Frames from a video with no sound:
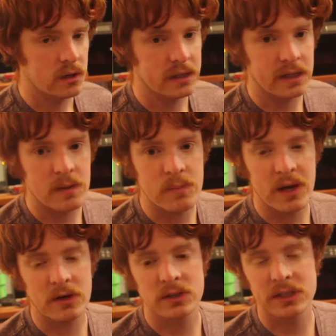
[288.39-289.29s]
get
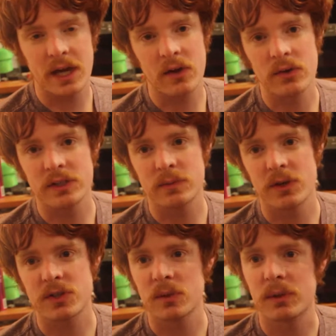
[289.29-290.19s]
better sound,
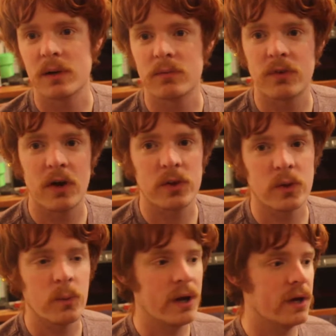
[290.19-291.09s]
especially when I'm farther
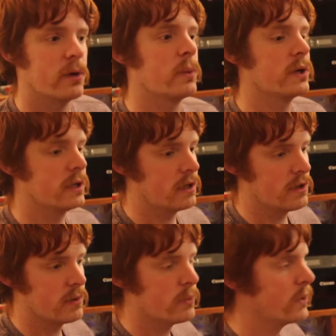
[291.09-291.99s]
away or working
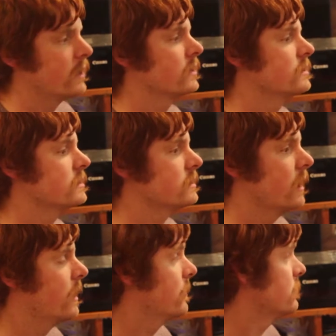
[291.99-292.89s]
on the printers.
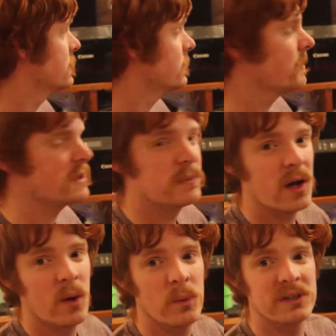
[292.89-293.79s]
Sometimes I'm
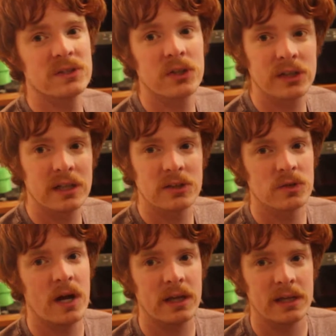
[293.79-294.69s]
not always looking
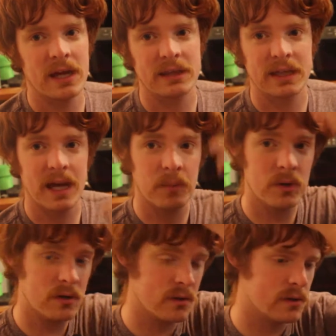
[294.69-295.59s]
directly at the camera,